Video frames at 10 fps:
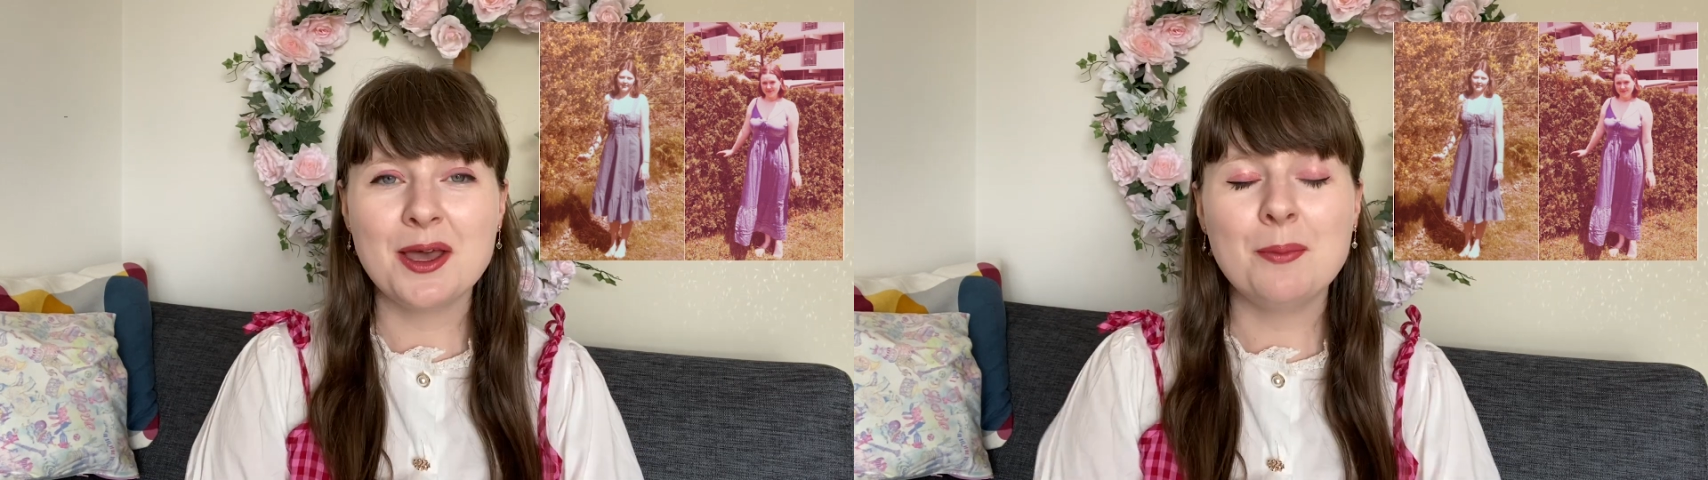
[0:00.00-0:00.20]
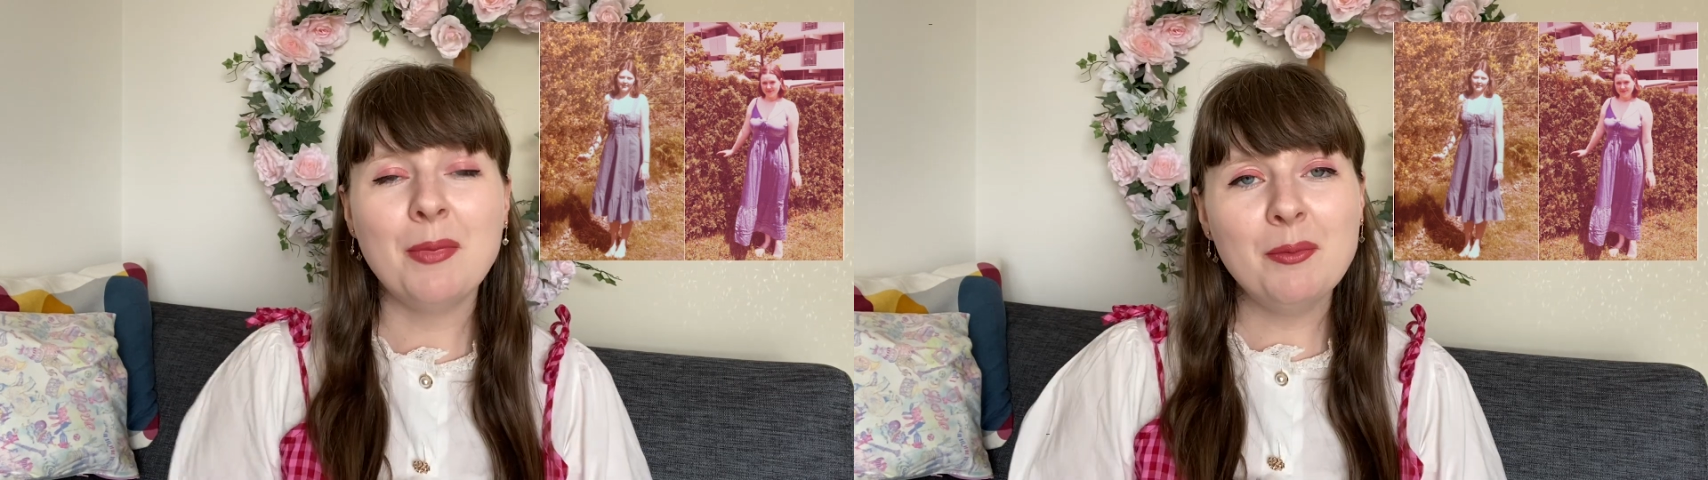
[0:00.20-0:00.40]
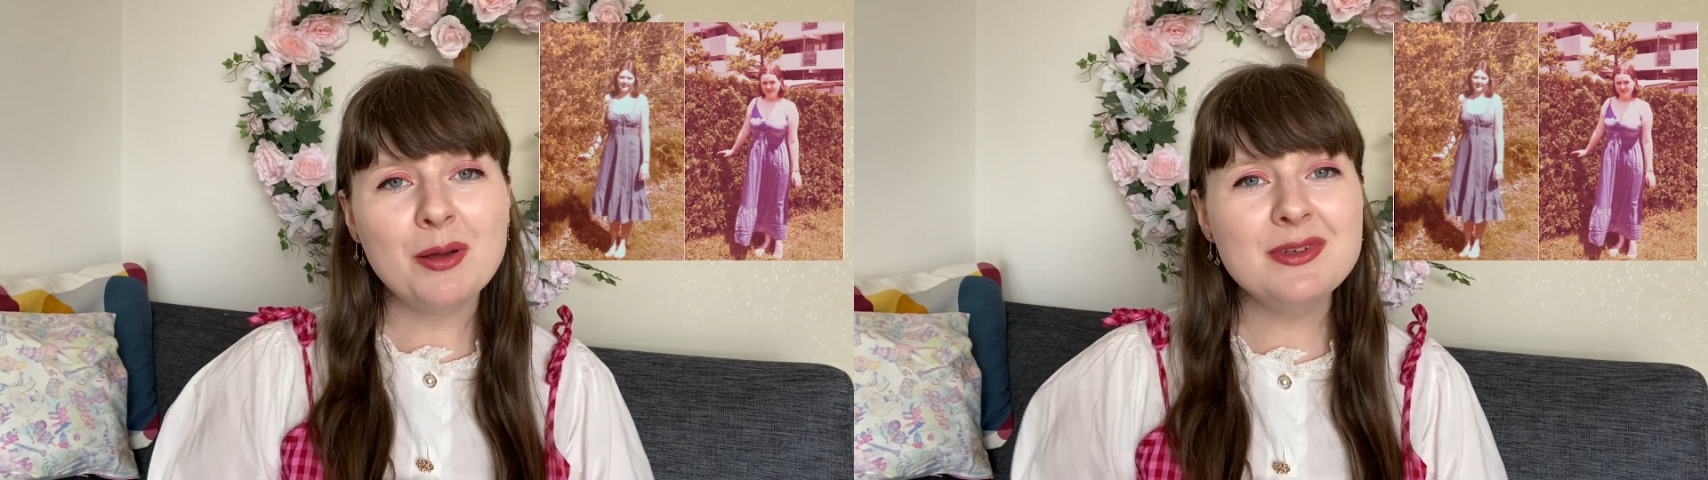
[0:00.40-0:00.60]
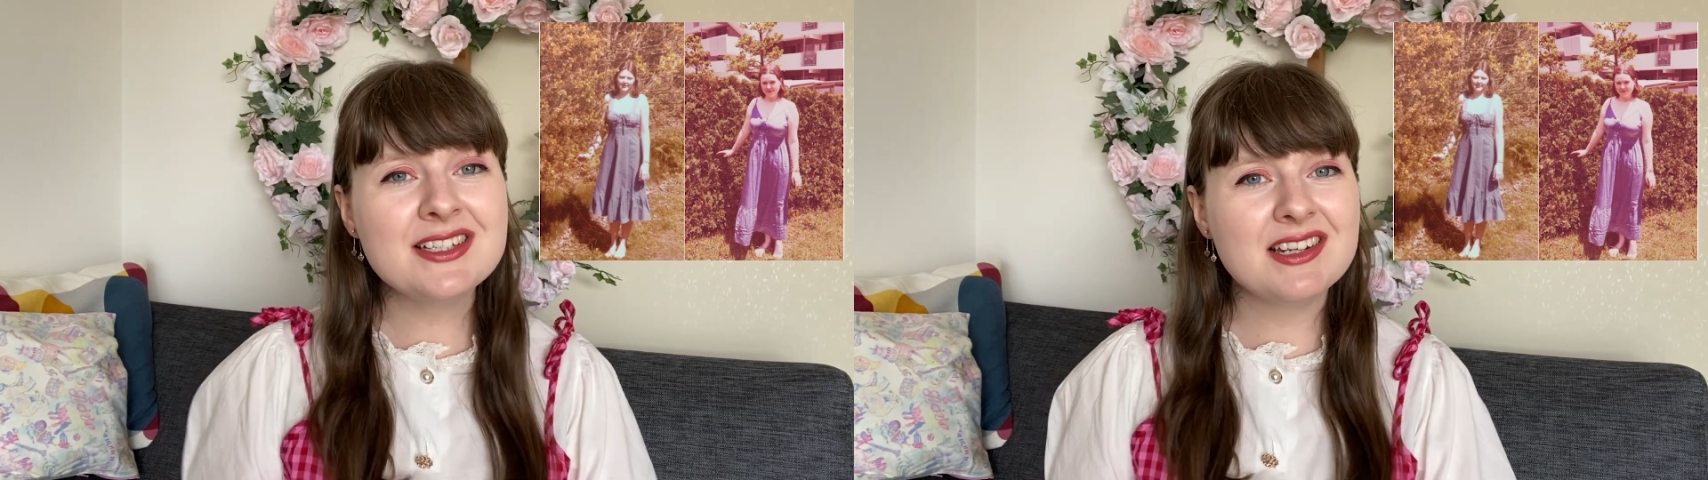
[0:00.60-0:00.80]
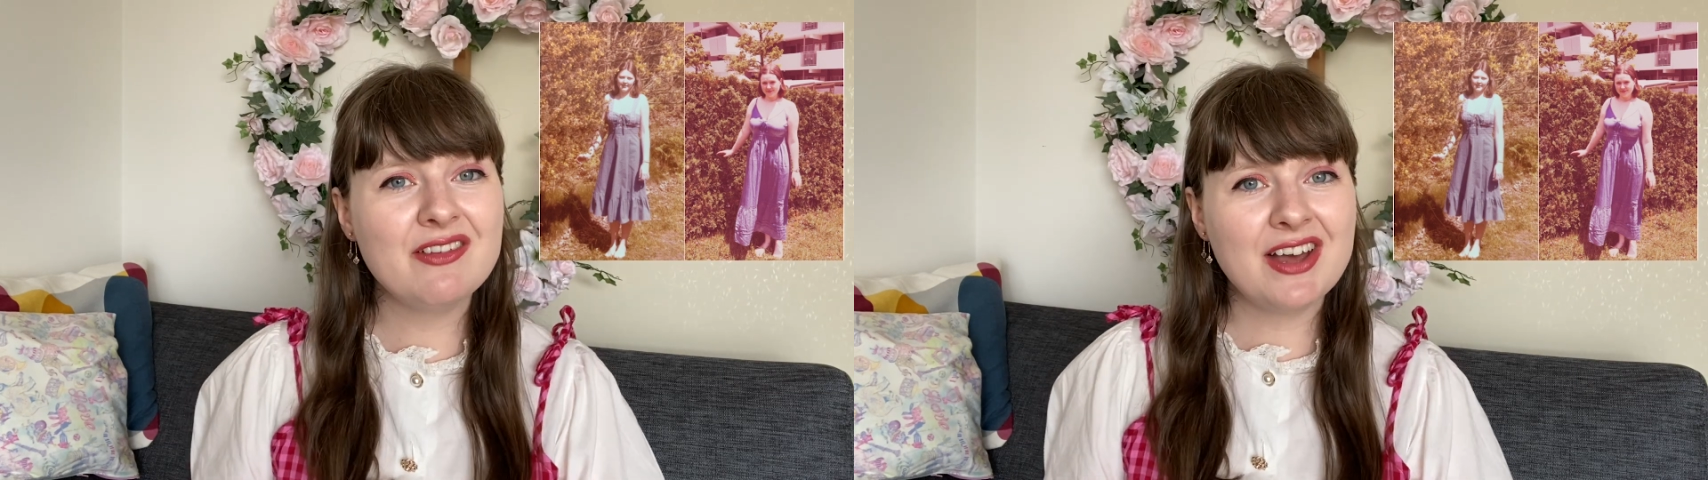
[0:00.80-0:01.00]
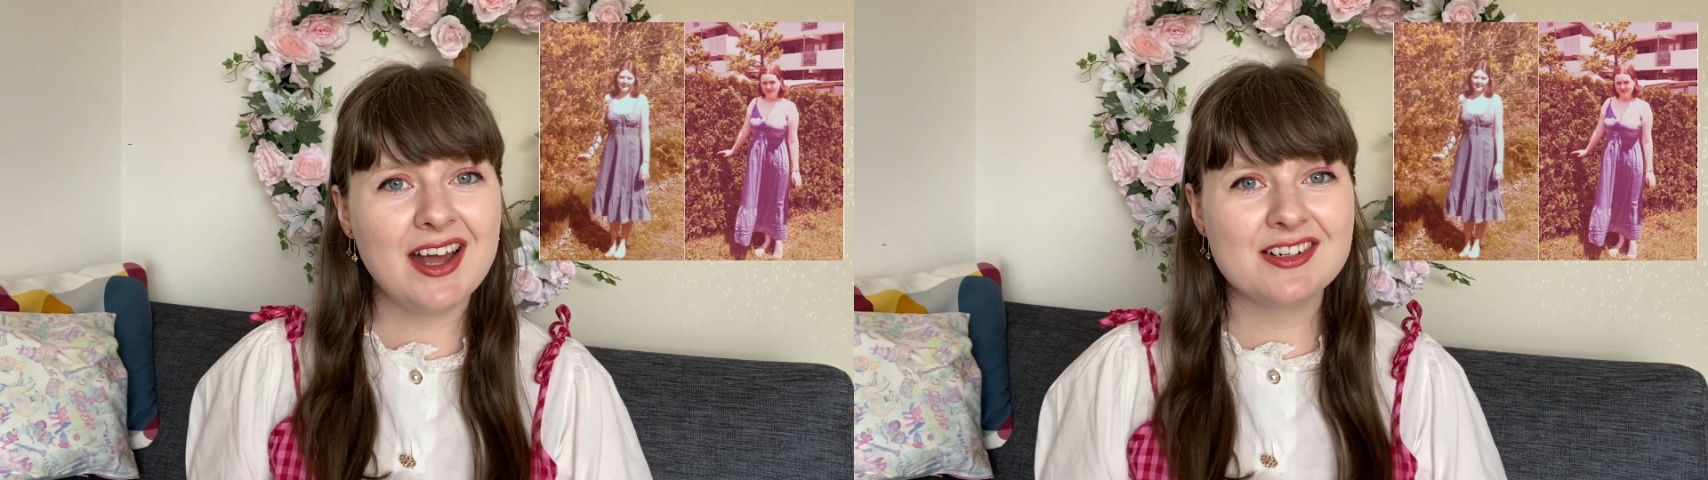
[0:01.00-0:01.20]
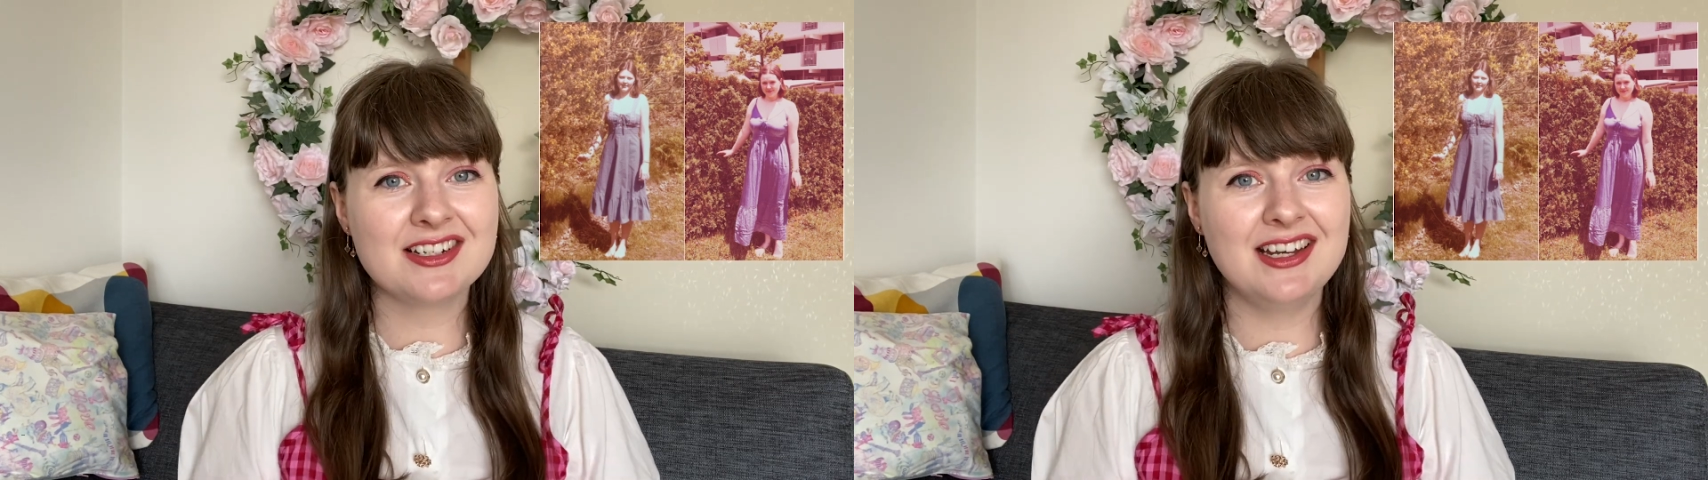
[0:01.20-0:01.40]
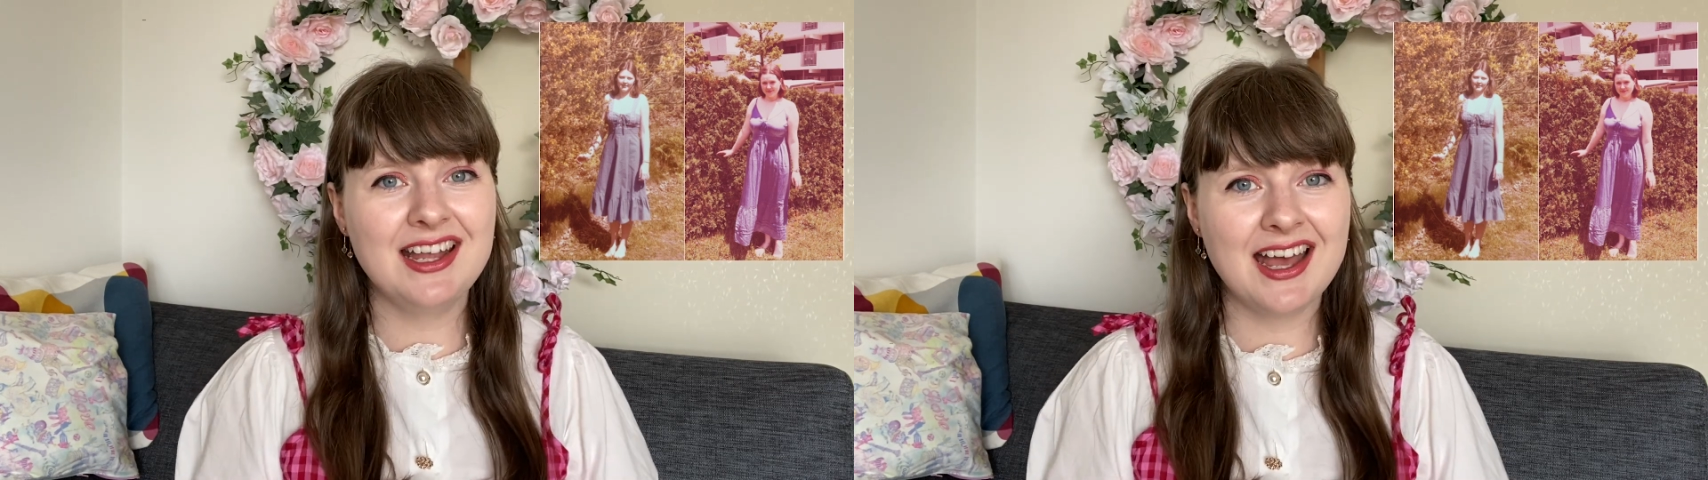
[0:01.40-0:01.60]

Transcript: My mum has never actually